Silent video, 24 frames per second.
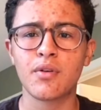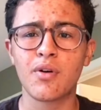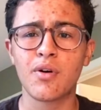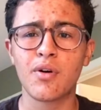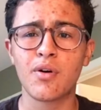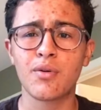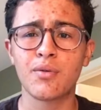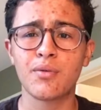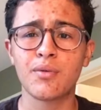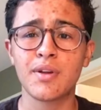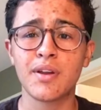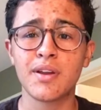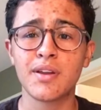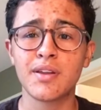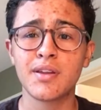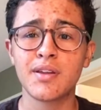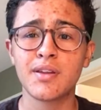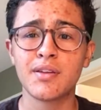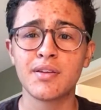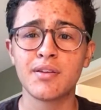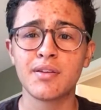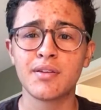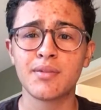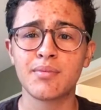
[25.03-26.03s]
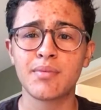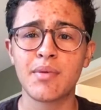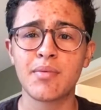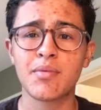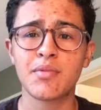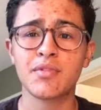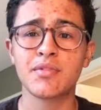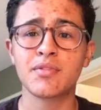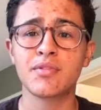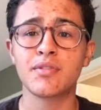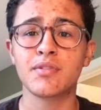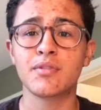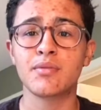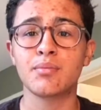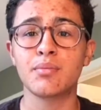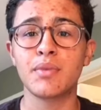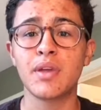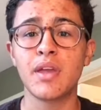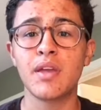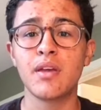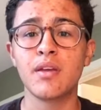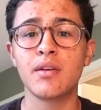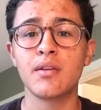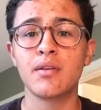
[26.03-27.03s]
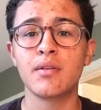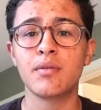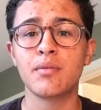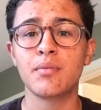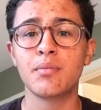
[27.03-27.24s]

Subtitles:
already, maybe it's just me,